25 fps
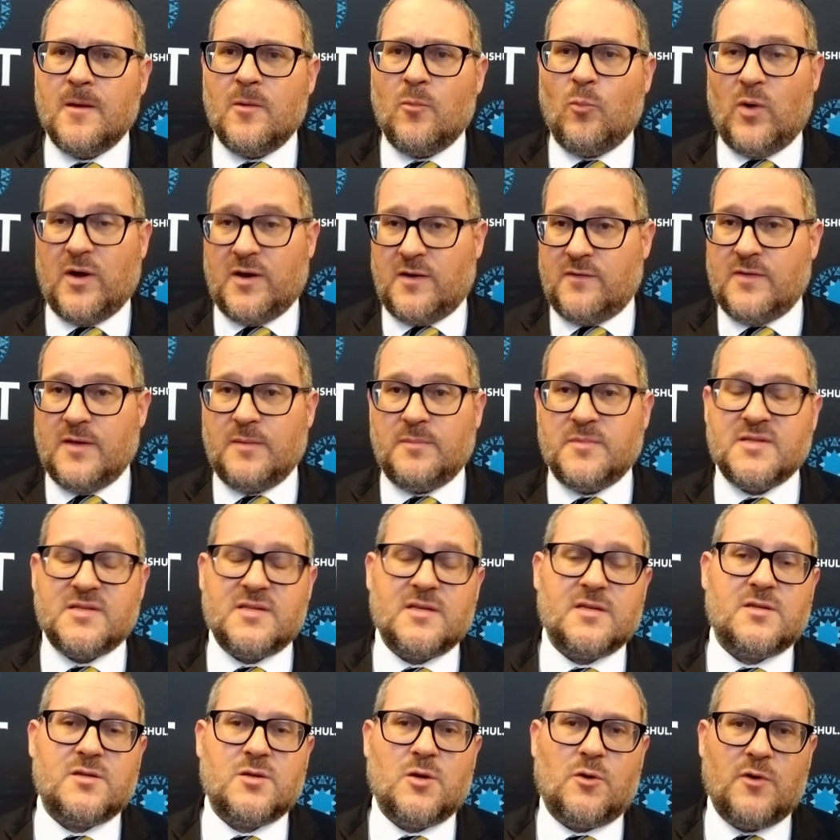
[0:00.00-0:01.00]
One of them is the
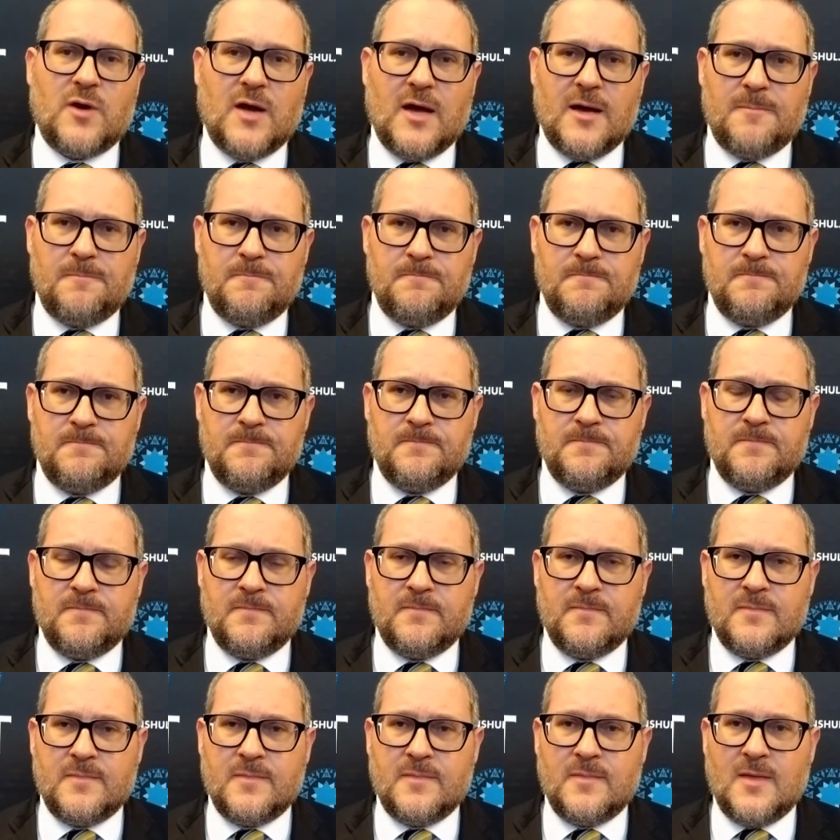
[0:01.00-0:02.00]
Torah,
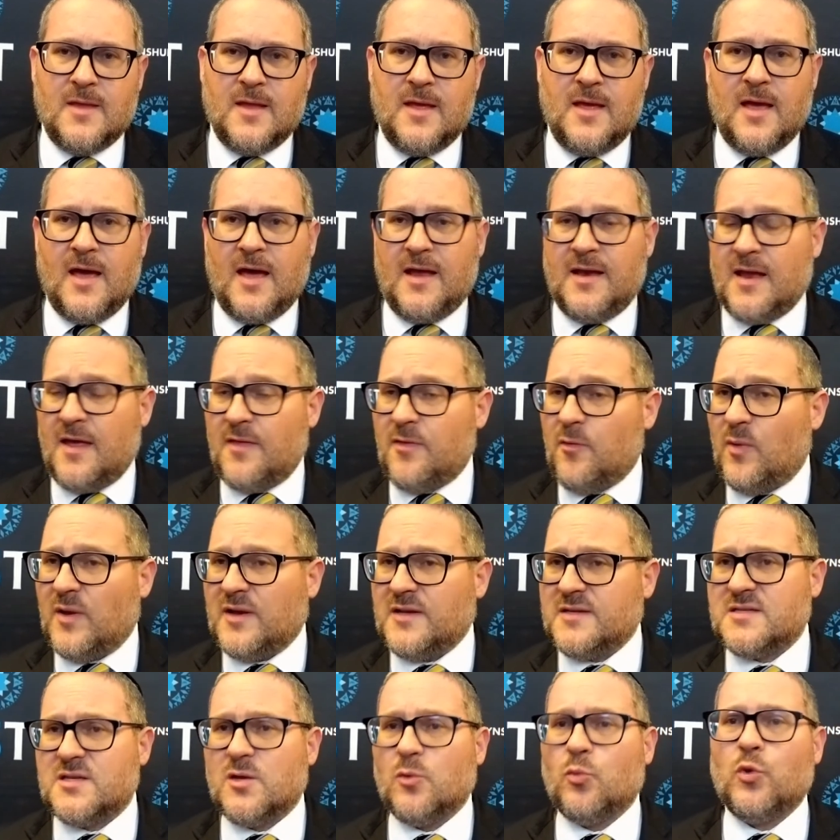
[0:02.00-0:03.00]
another one
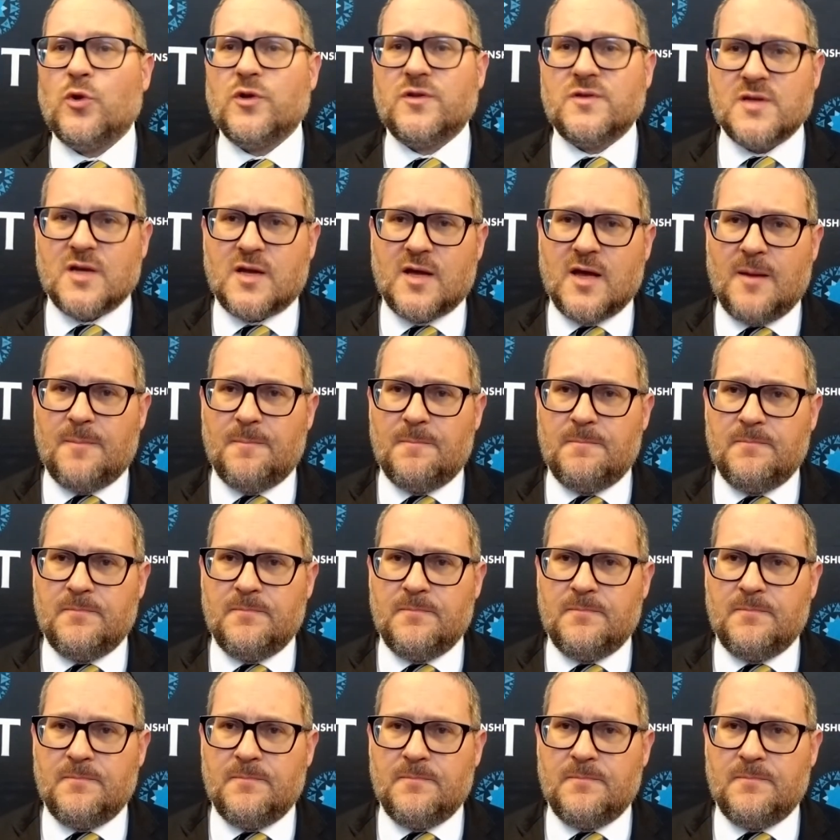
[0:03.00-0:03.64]
is the world to come,